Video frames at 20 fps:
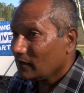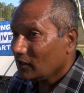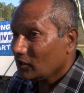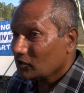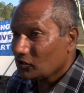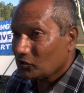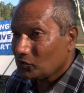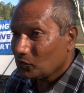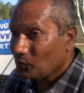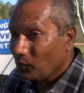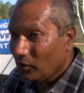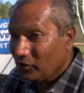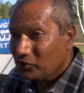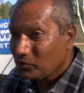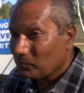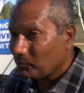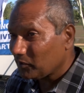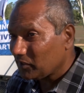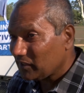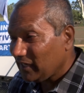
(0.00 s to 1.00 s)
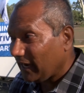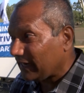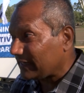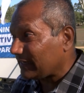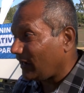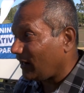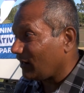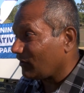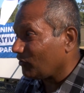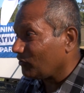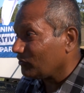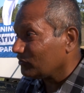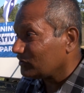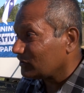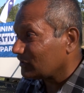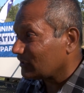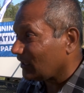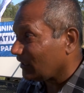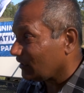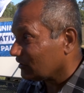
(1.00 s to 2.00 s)
So to want to protect our own
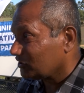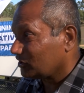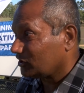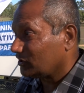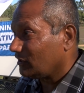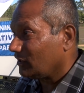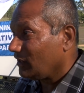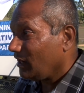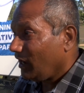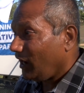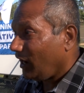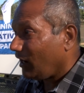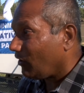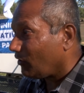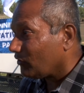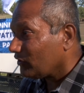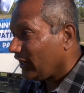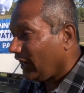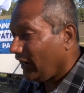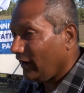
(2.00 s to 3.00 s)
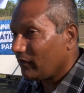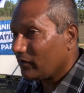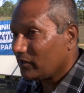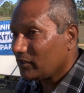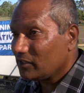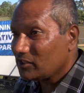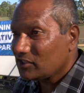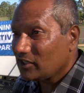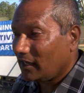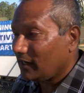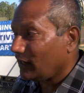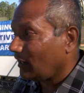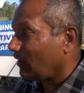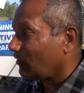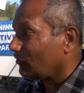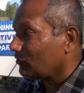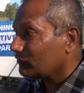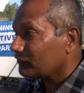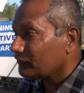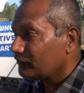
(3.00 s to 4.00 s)
culture, our own heritage, and
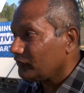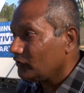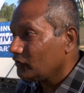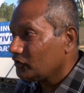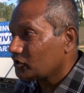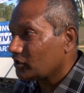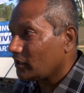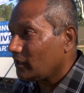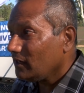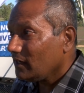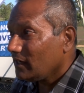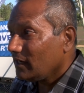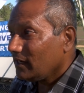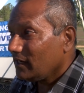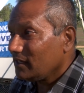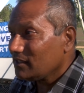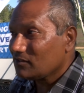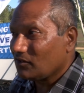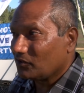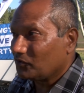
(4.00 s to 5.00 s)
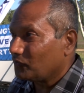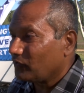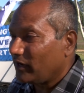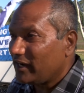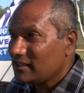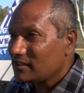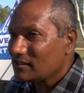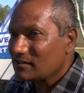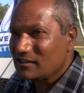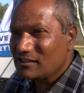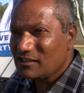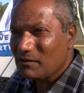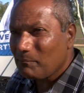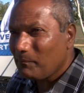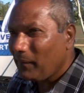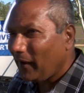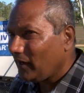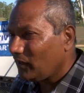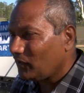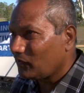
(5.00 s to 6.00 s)
our own future is not racist, it's a
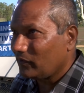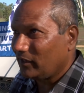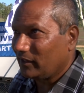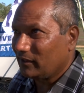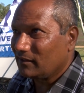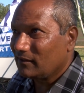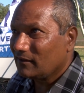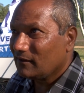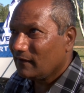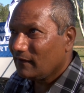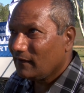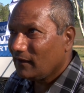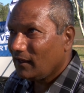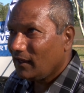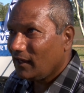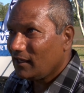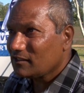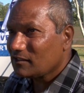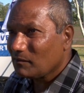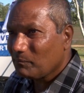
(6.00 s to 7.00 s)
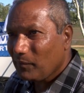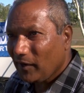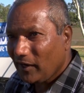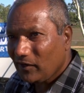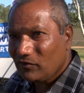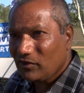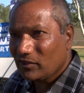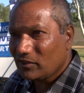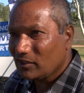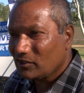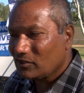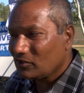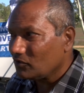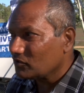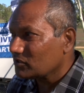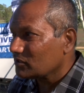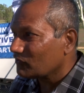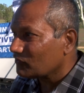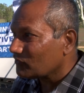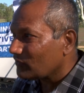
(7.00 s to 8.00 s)
patriot. It's the patriot thing to do,
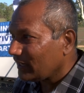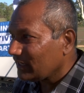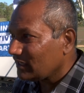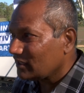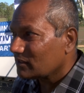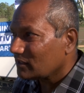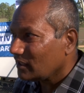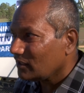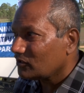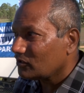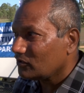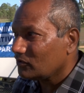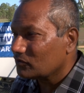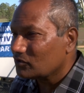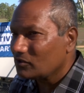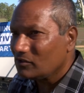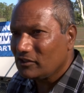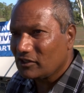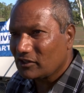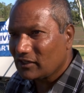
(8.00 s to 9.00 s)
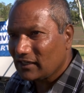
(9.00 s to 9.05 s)
it's the right thing to do. It's only a